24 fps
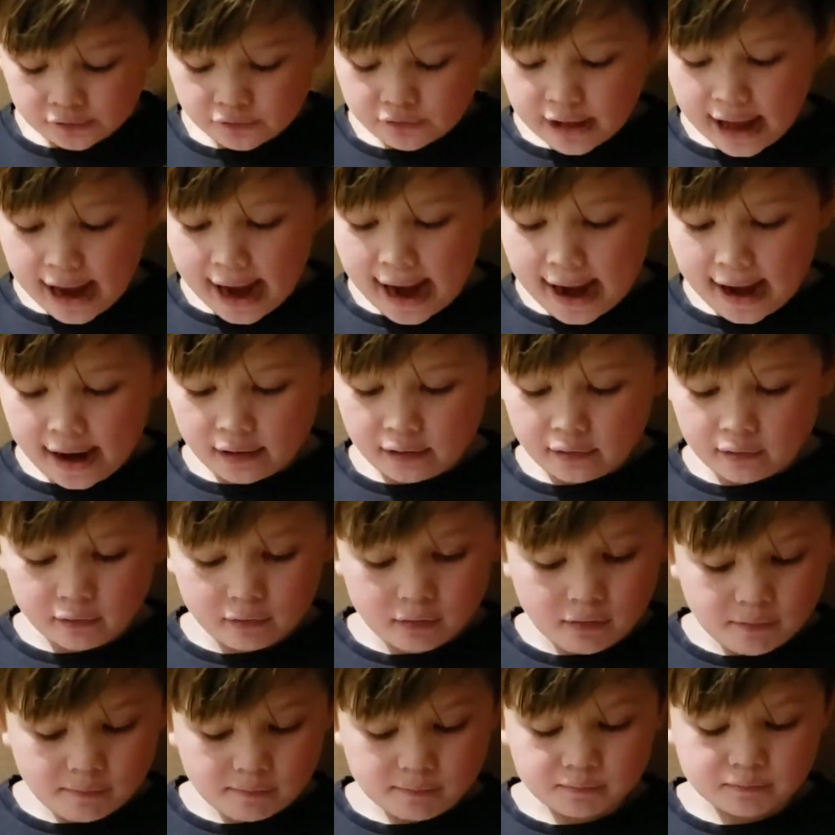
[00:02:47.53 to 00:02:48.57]

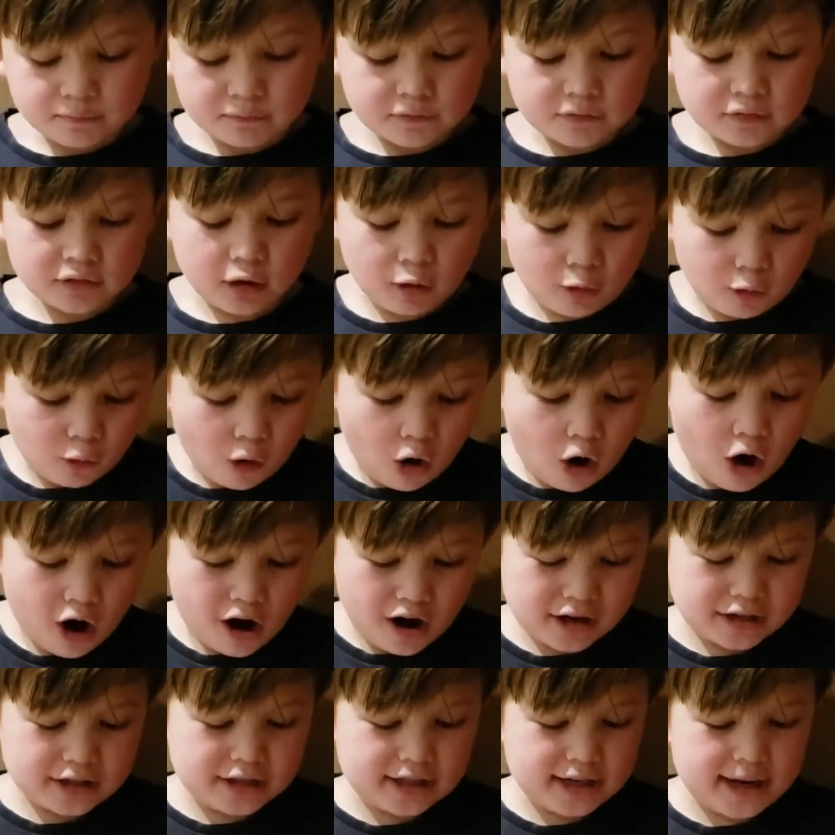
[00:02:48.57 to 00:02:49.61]
Now, well,
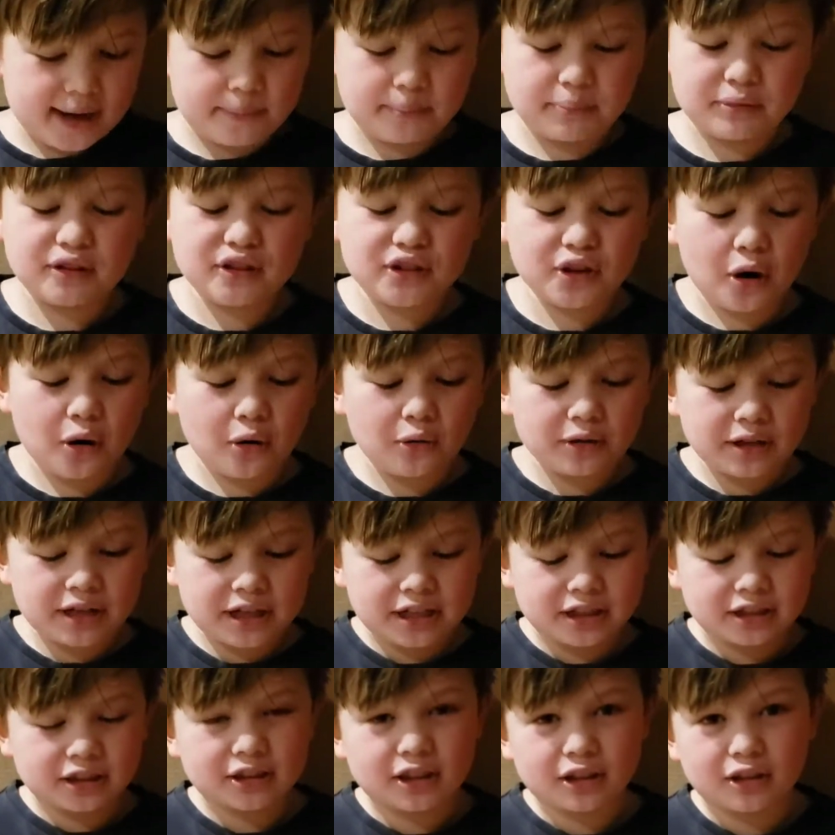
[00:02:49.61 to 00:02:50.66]
hot tip, don't
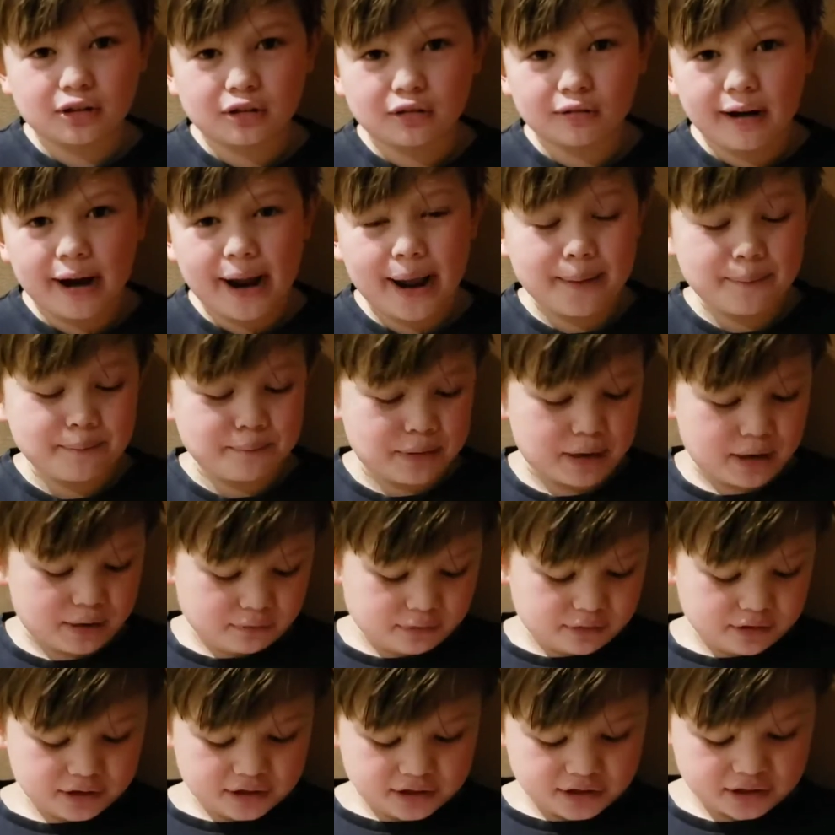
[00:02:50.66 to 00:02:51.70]
eat the
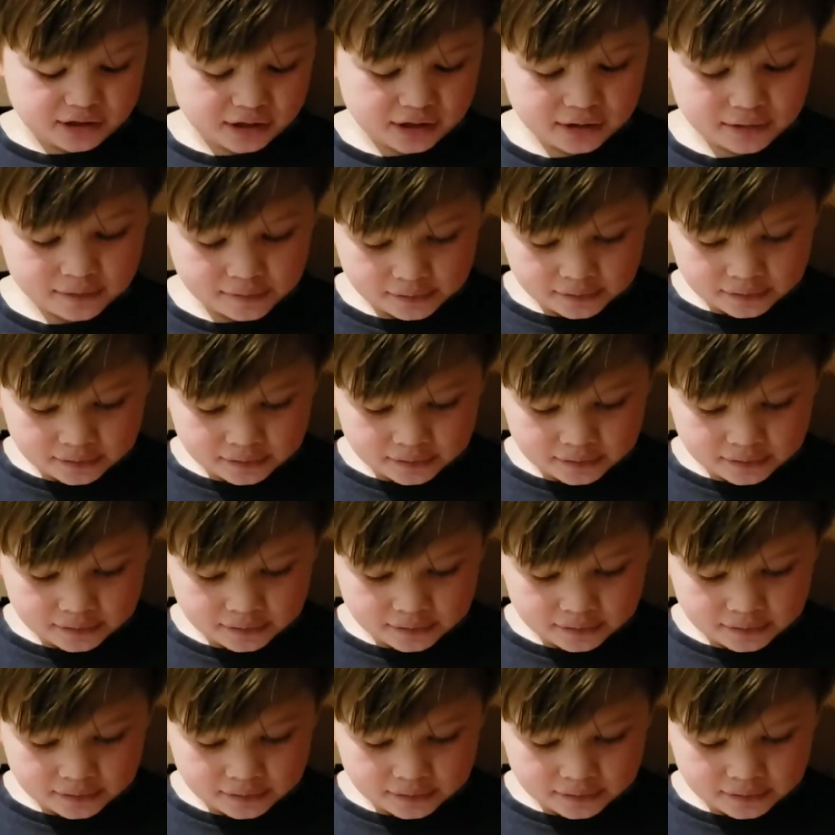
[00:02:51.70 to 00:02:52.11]
cranberries